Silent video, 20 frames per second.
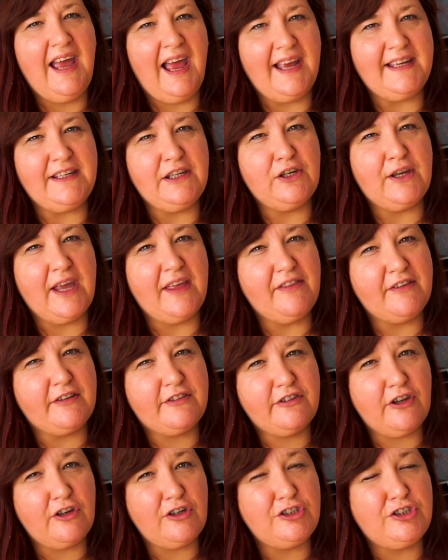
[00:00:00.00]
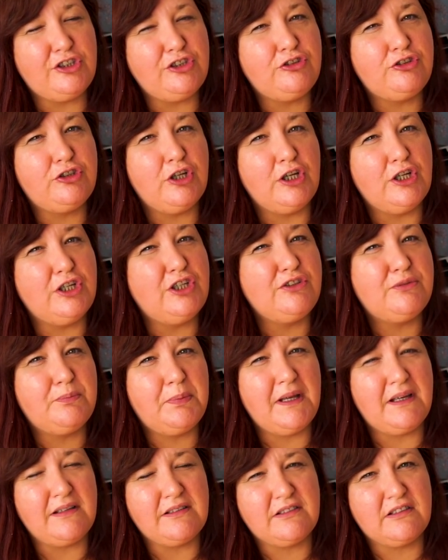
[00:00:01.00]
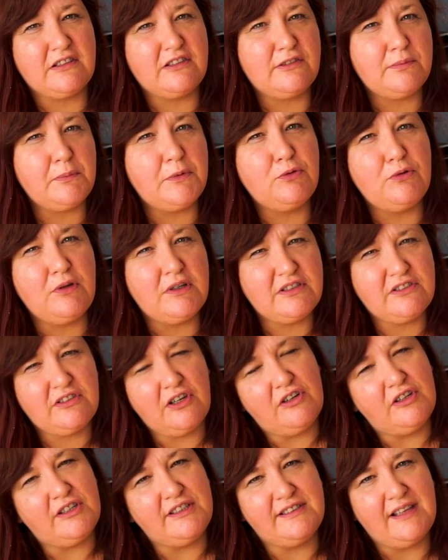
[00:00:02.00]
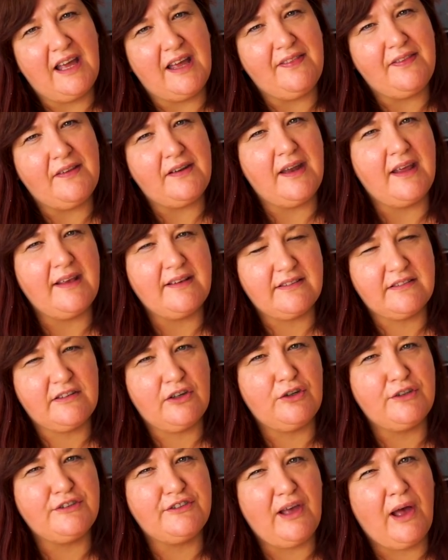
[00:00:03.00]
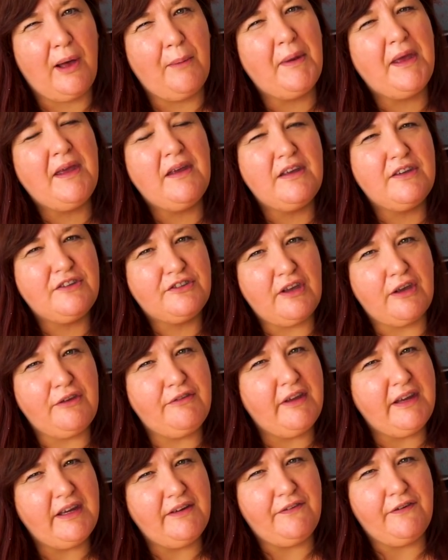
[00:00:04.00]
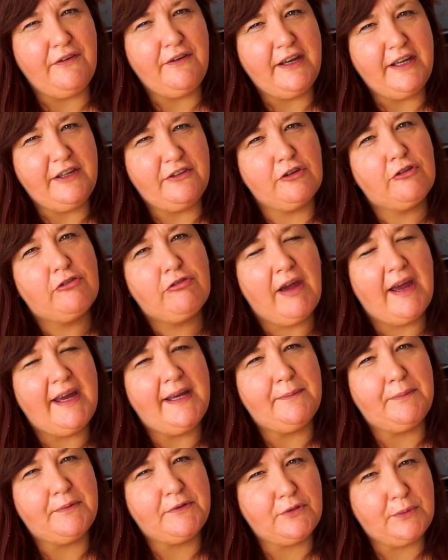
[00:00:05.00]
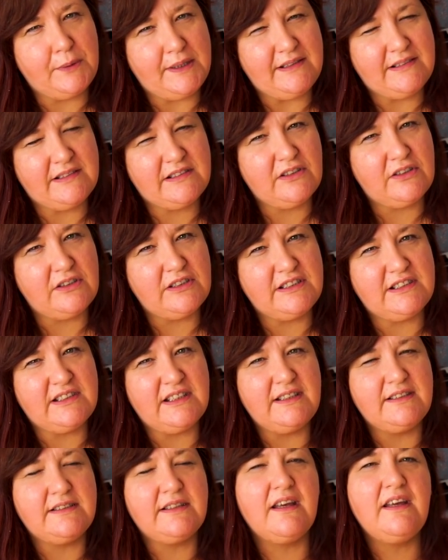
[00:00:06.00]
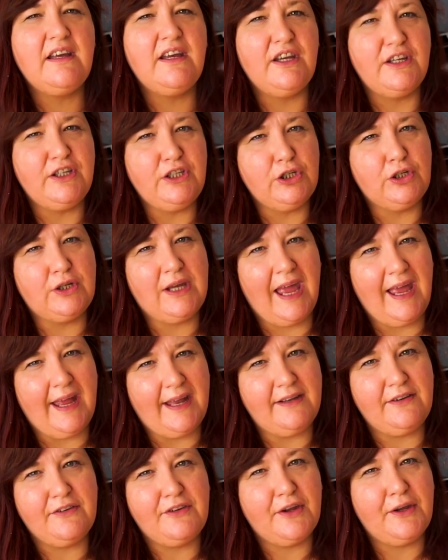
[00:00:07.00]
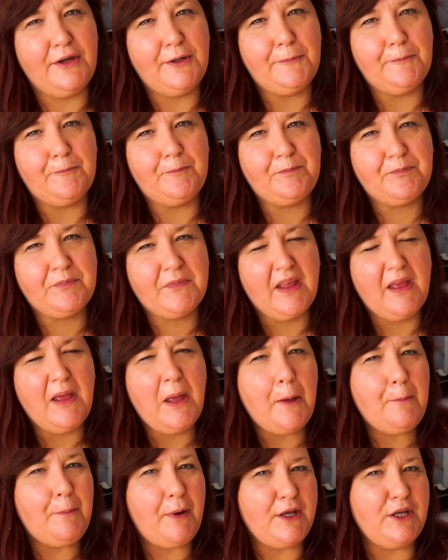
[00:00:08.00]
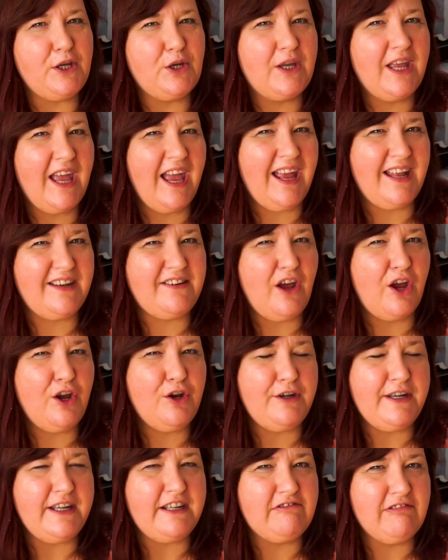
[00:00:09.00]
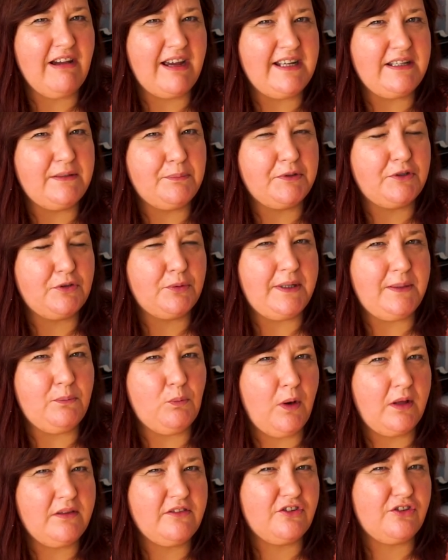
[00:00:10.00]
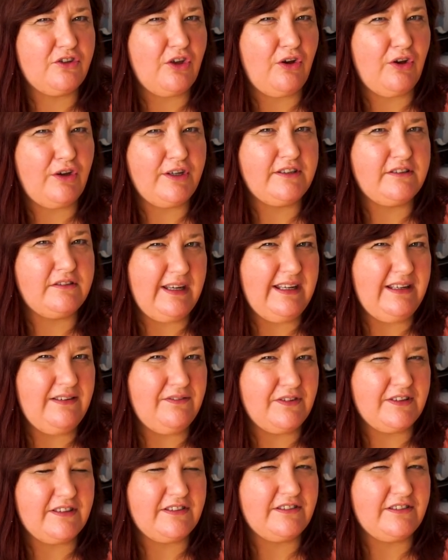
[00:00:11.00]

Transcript: and you get the size you choose plus the smaller size and the next size up. So that if you need to grade between sizes, you can do but you can only grade between one side either